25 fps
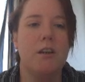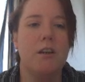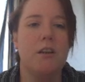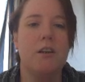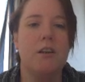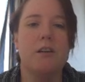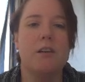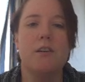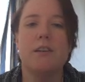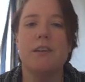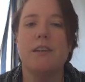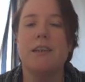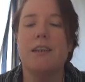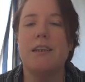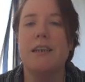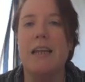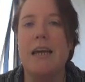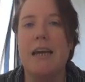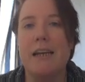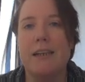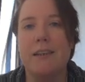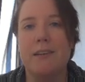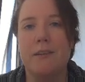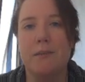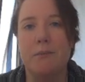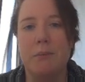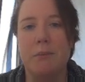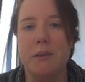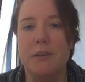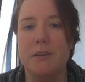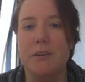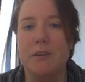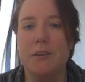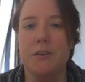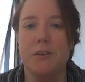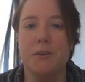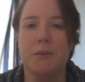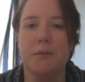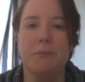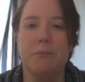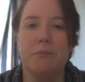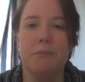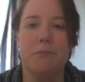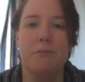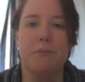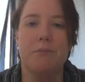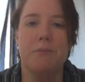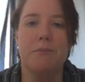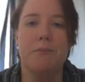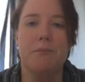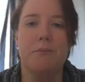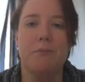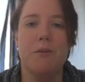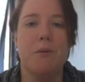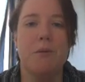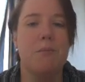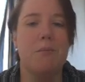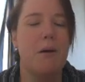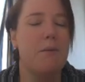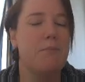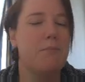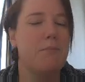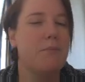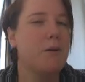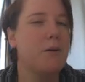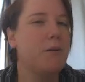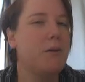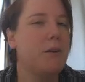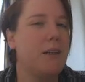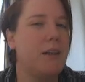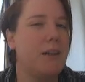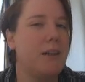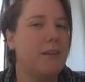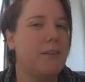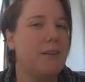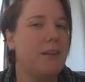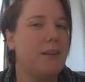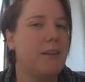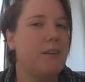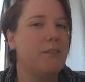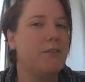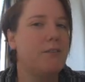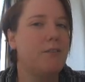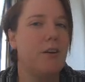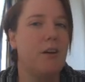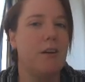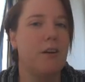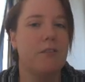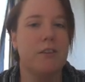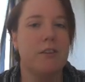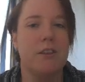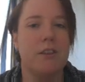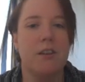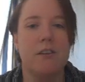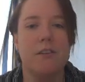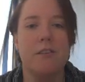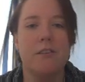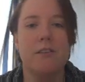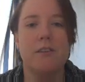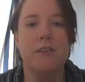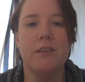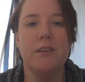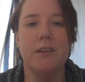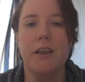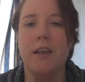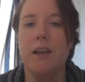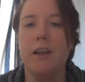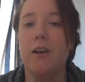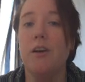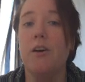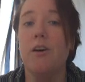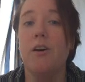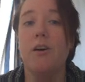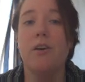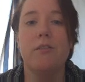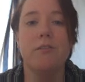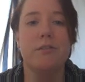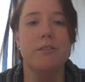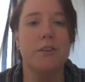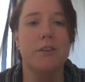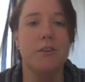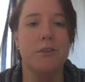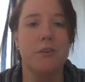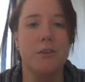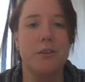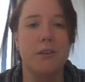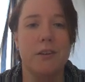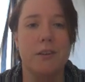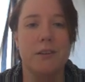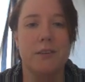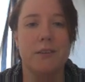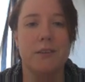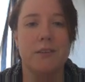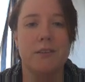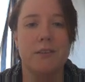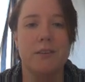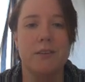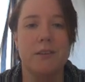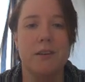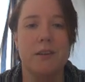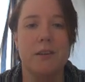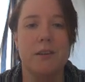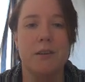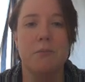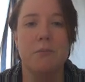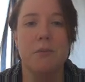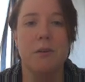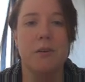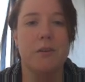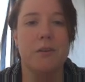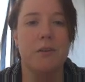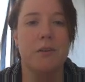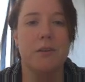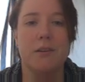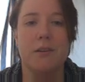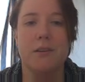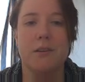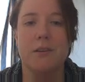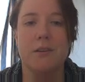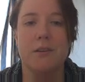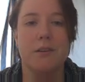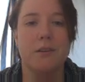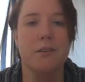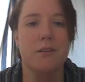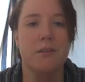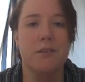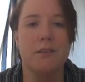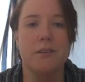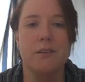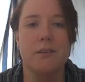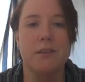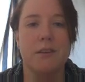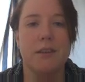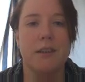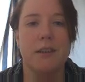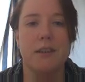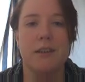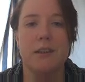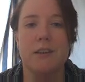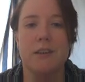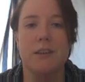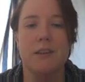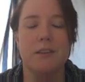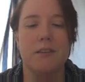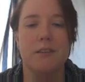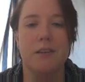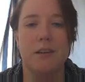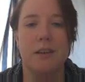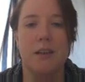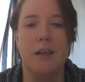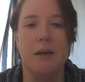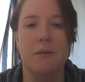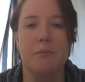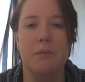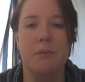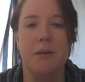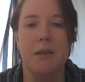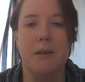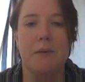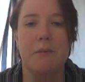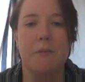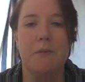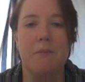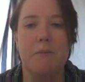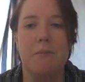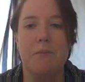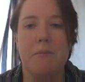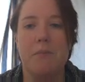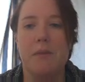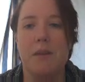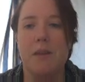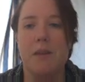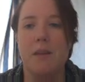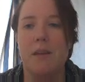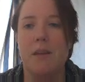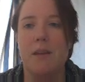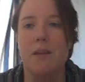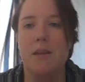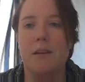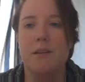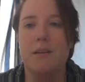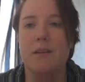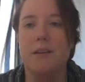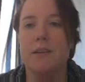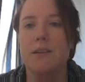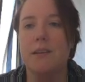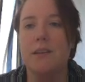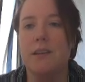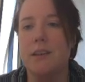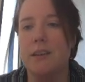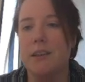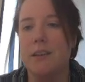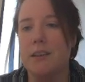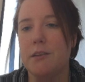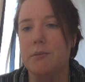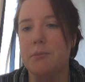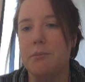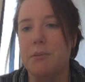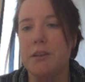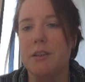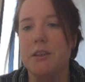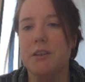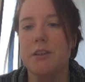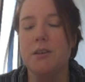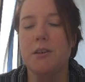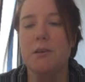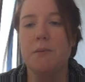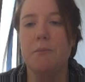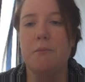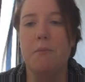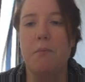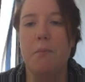Look at the next picture. Remember when I said if you have children, they love to do this. And the mother is just, yeah, she's not happy. Then the next picture.